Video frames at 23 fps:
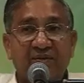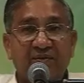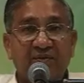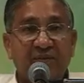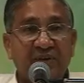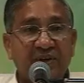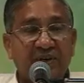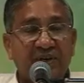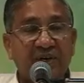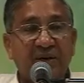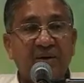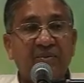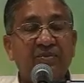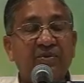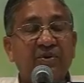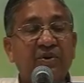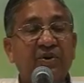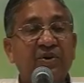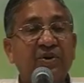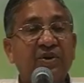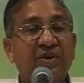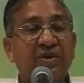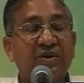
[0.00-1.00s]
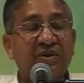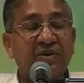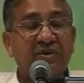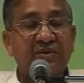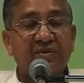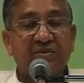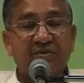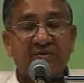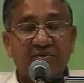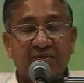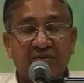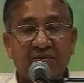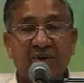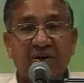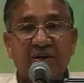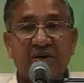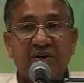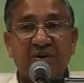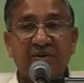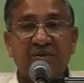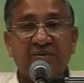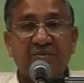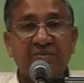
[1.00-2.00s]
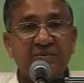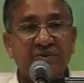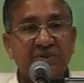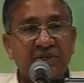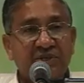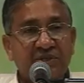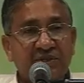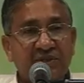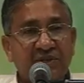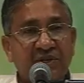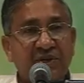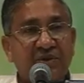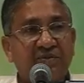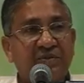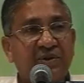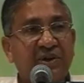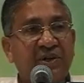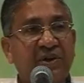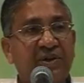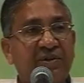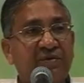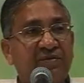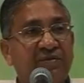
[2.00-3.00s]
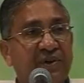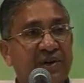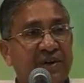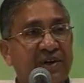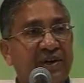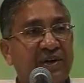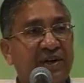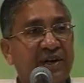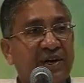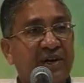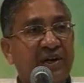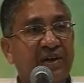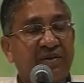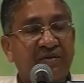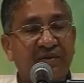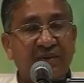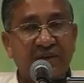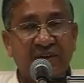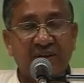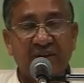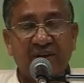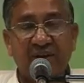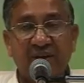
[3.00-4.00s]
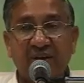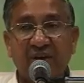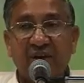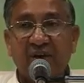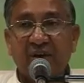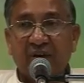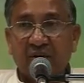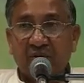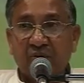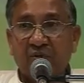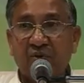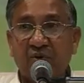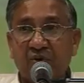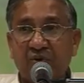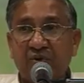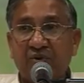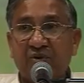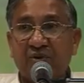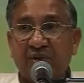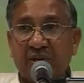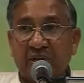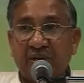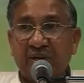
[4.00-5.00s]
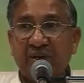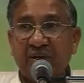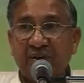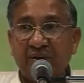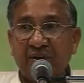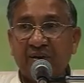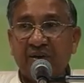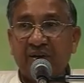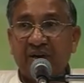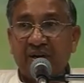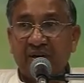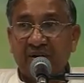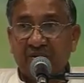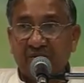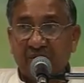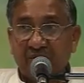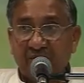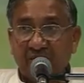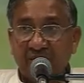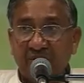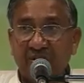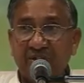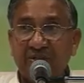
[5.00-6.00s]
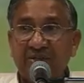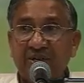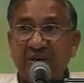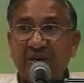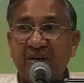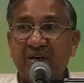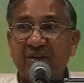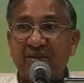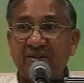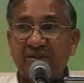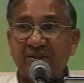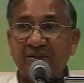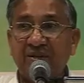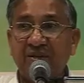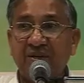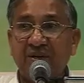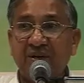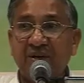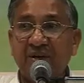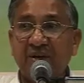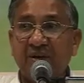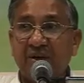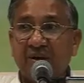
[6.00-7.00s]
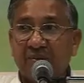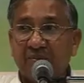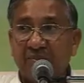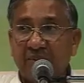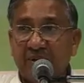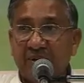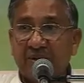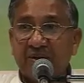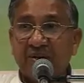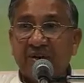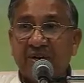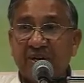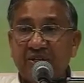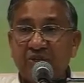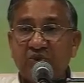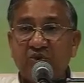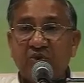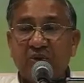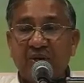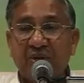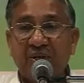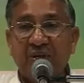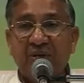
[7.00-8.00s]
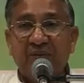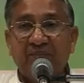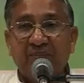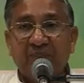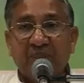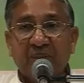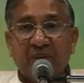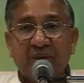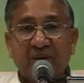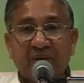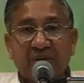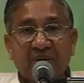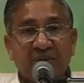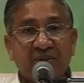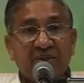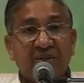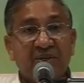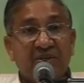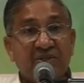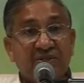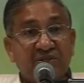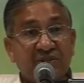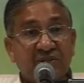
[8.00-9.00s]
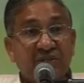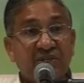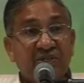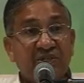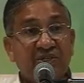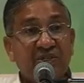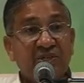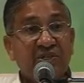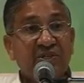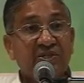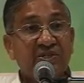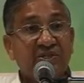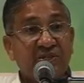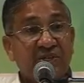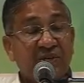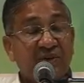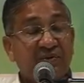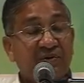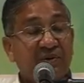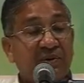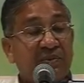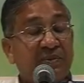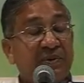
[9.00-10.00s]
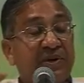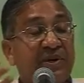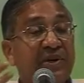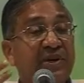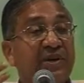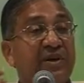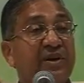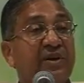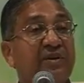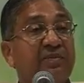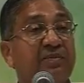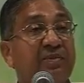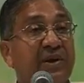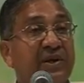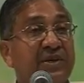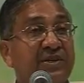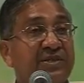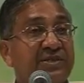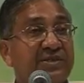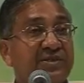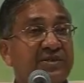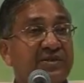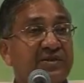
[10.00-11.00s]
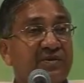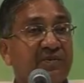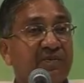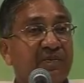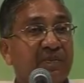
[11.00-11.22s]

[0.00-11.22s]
we come on a word, just a very fertile, very good, clean and on this earth, but gradually these changings, they will be taking place.